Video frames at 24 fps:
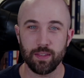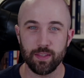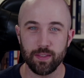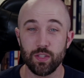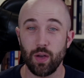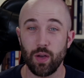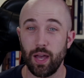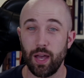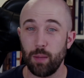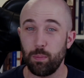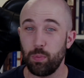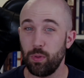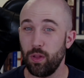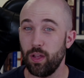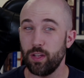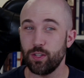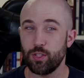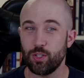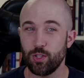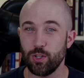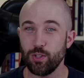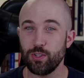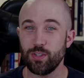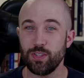So I applaud
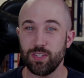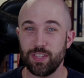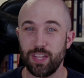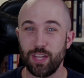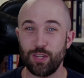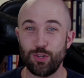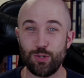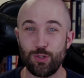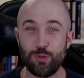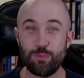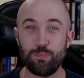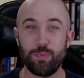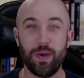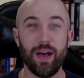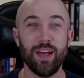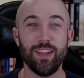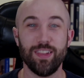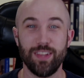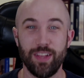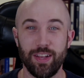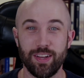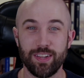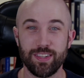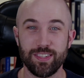churches that do
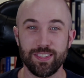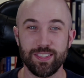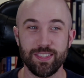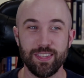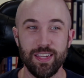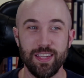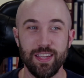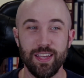potlucks